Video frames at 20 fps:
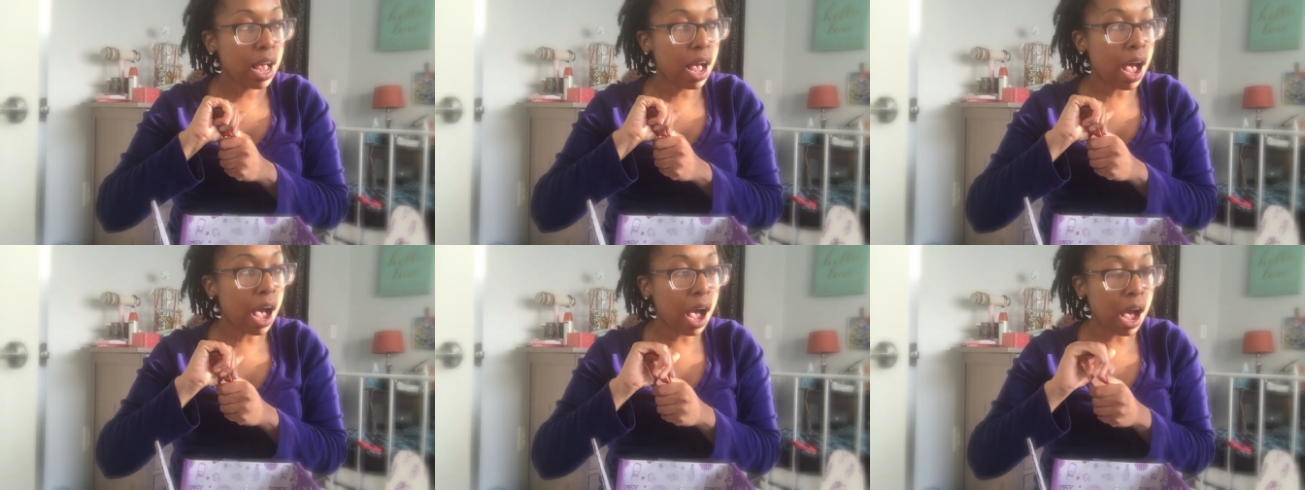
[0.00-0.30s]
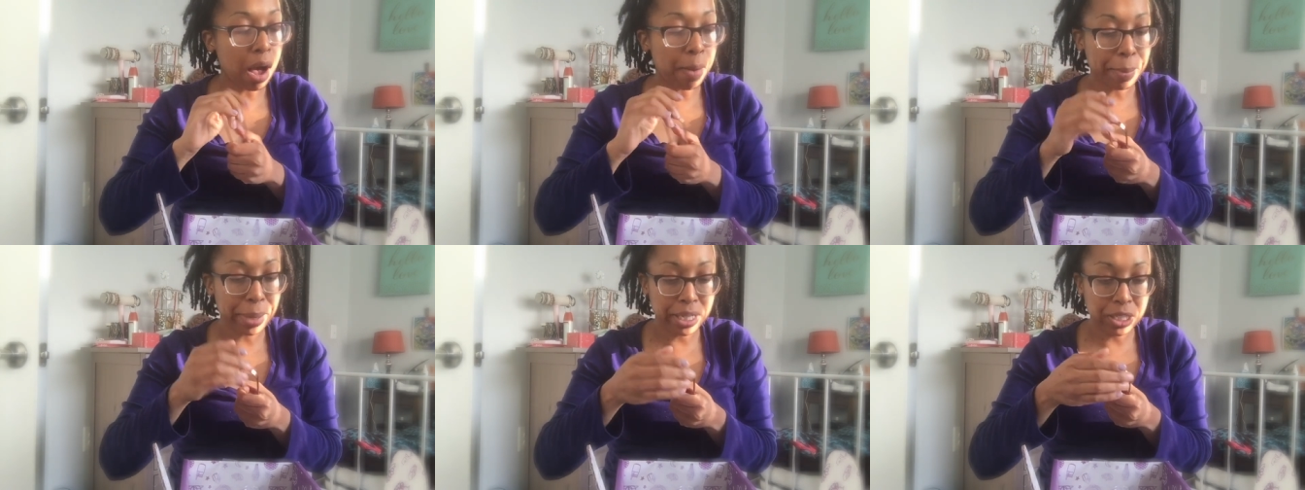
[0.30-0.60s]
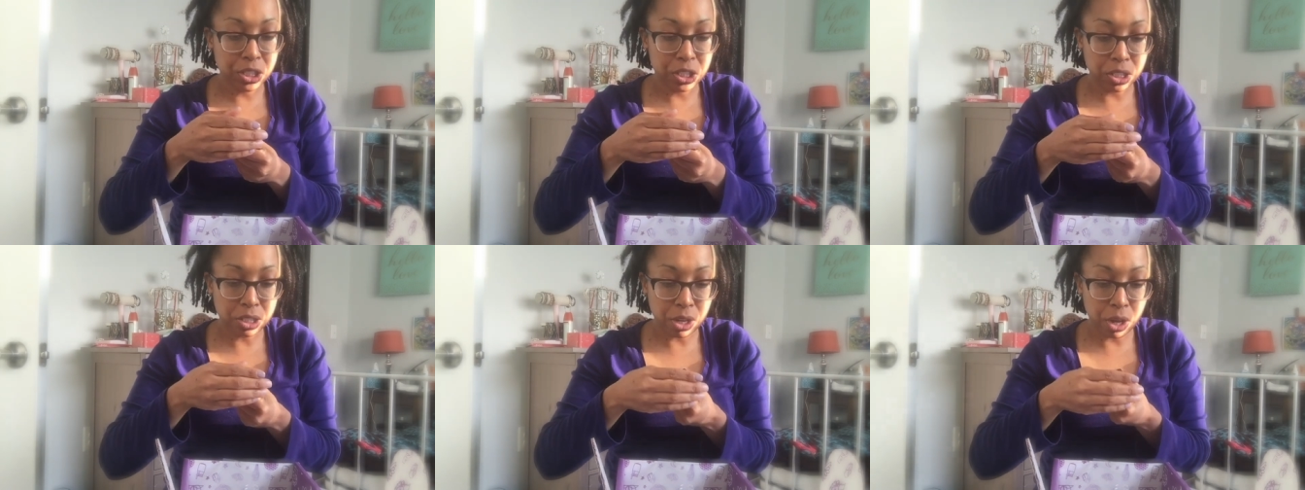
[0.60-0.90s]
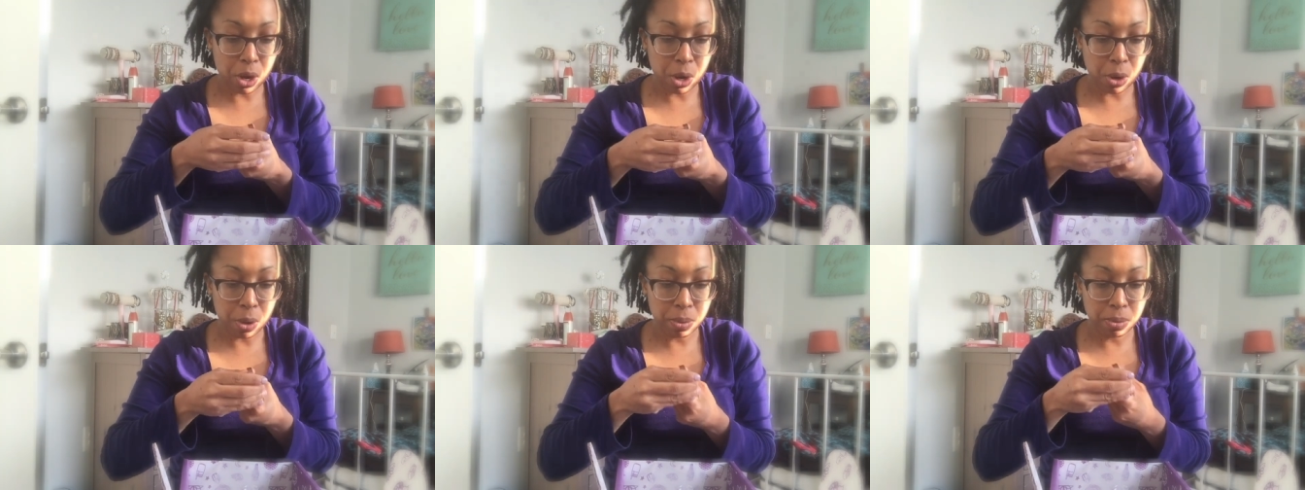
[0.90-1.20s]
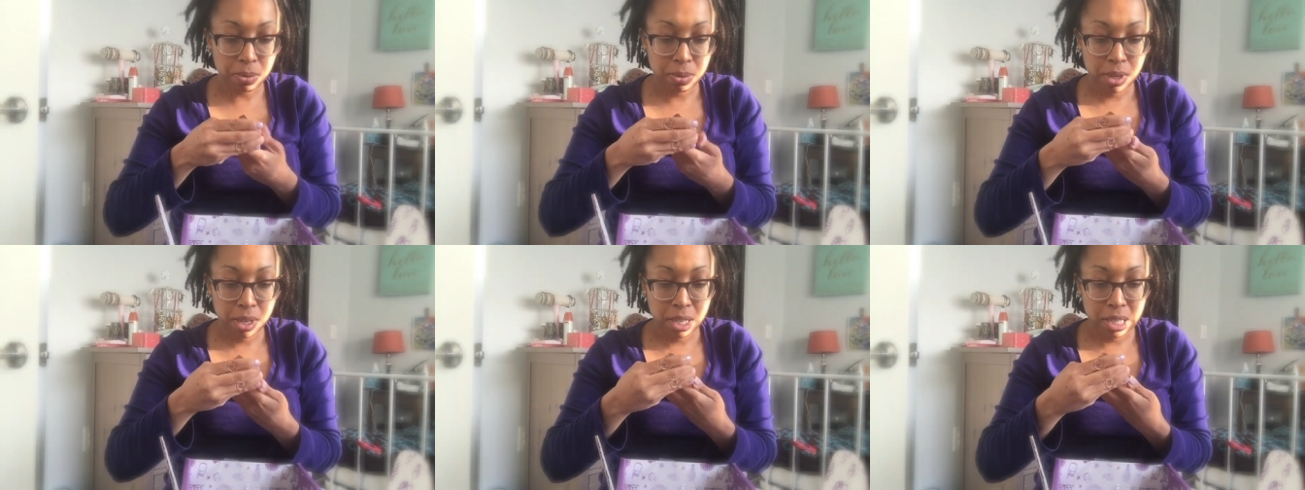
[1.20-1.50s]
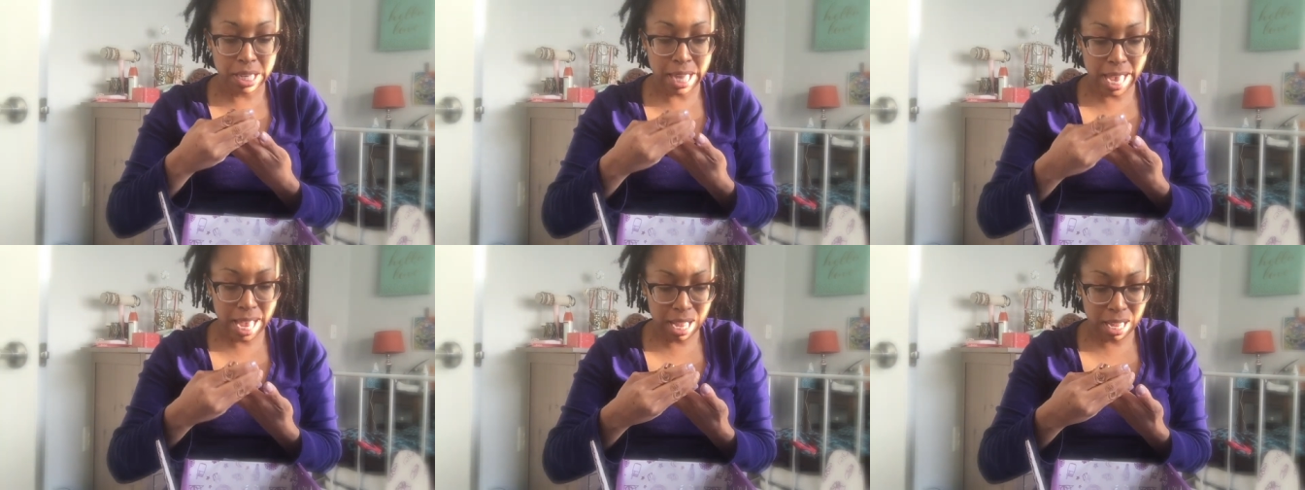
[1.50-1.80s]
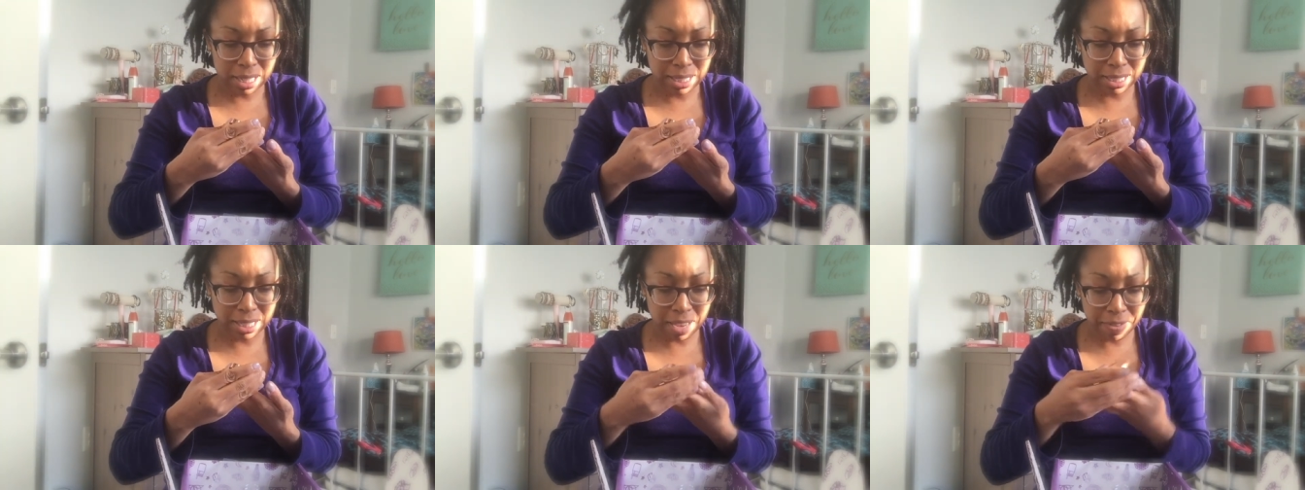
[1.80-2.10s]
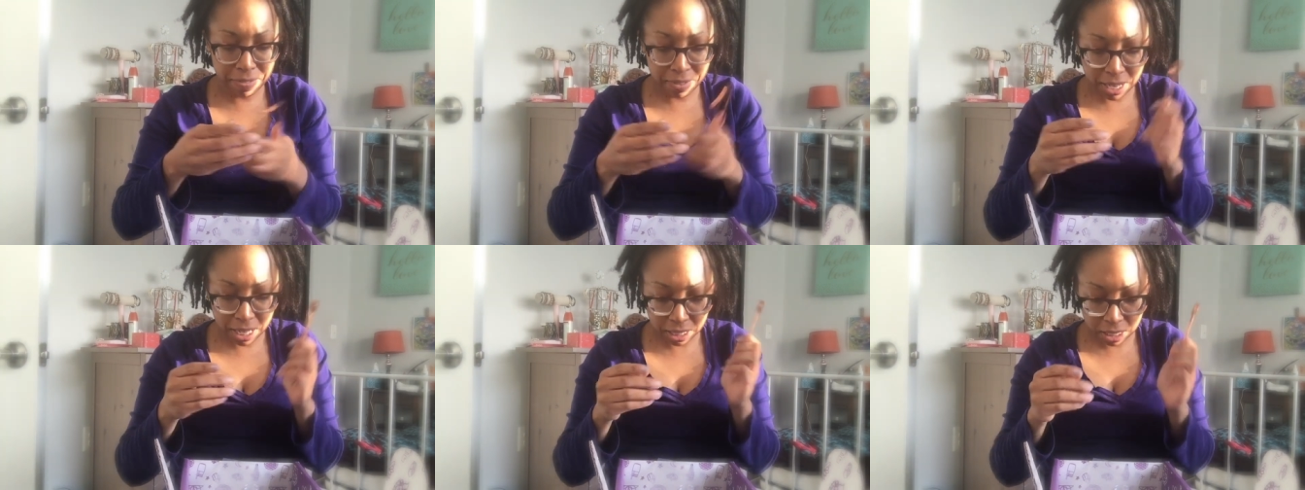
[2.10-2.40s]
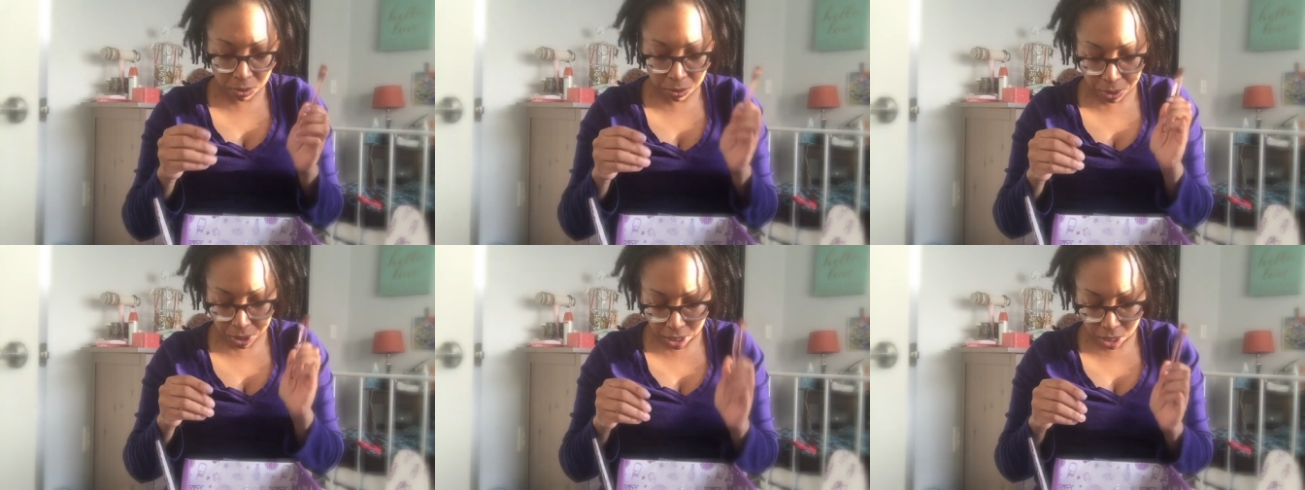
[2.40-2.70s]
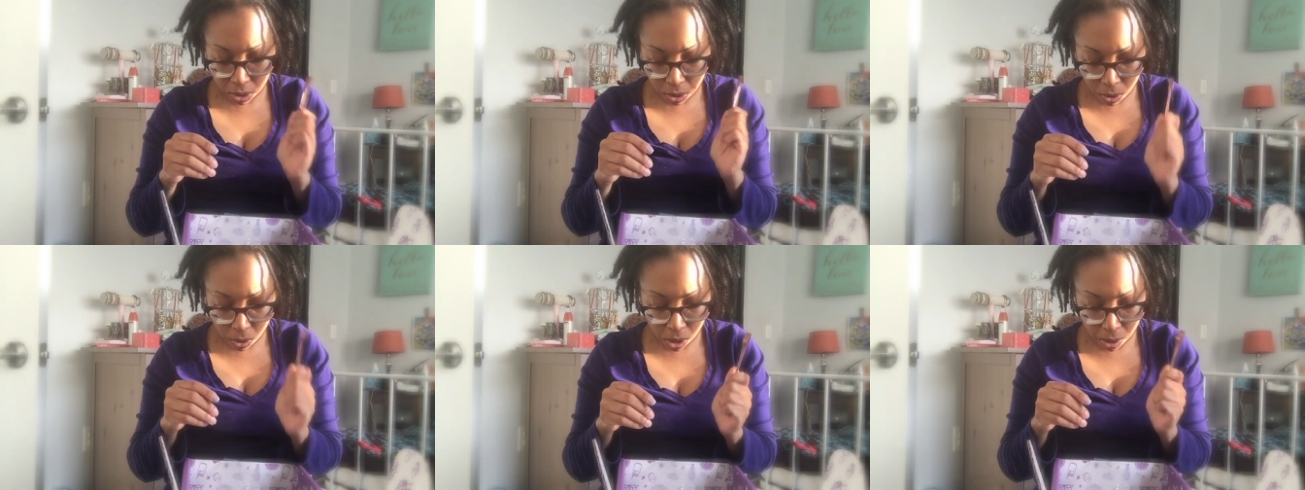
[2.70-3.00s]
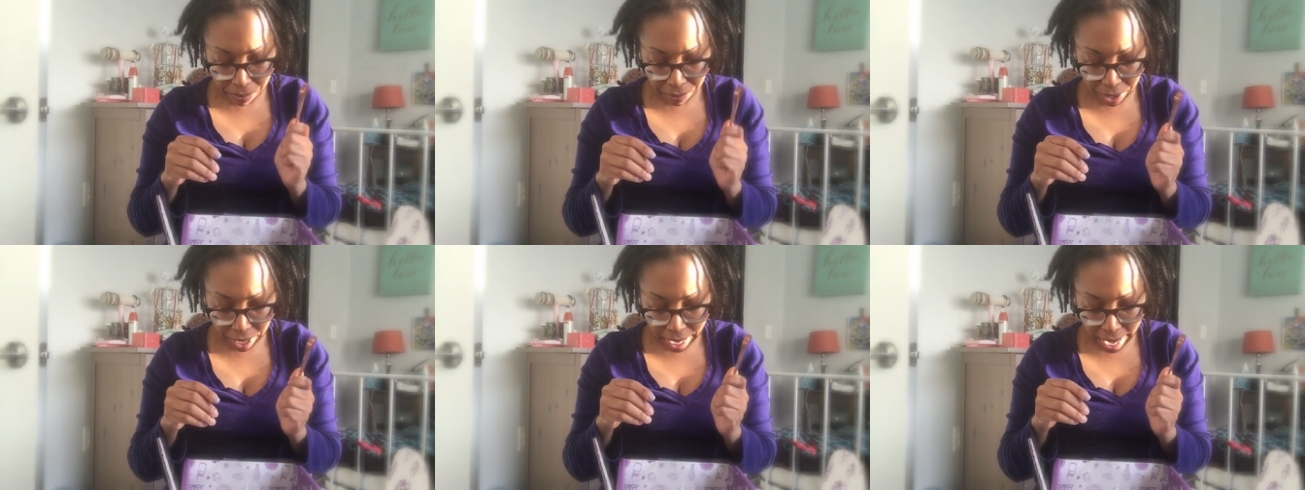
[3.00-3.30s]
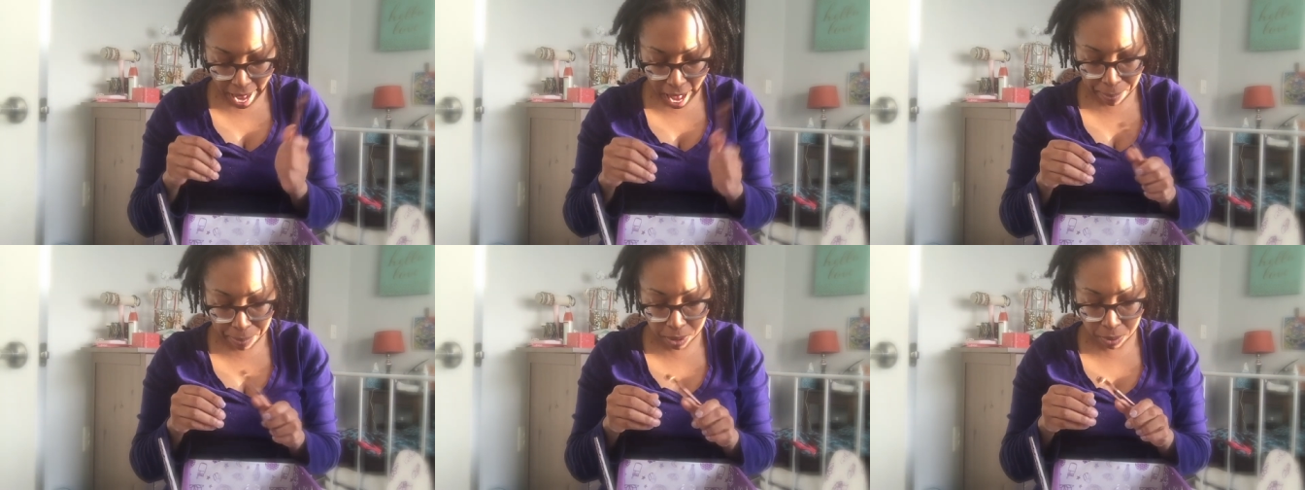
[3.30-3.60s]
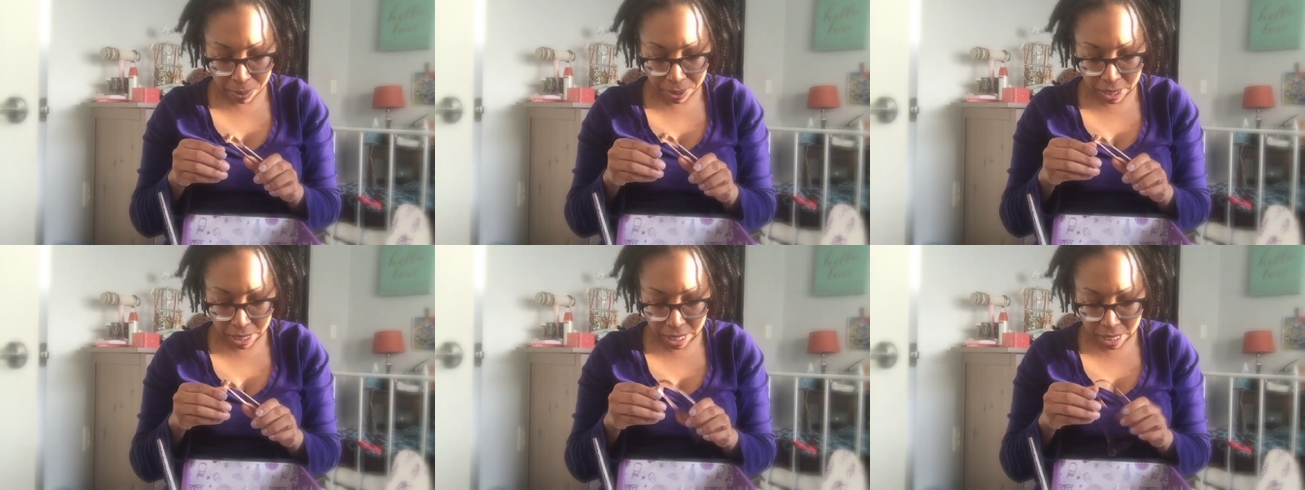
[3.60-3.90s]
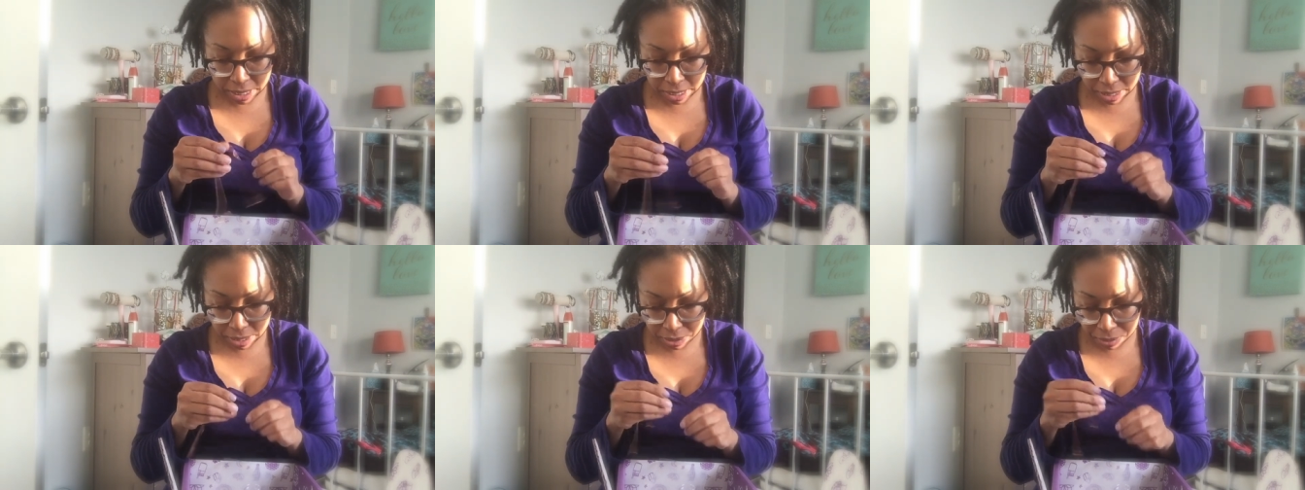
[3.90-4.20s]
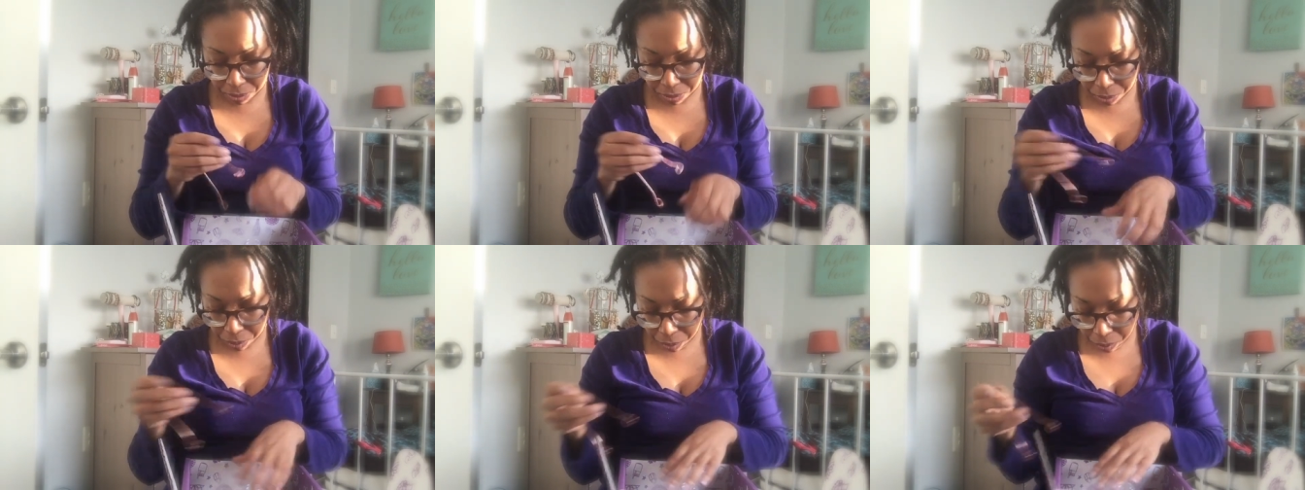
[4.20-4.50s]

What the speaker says: And so, yeah, definitely really cool. I'm very happy with this.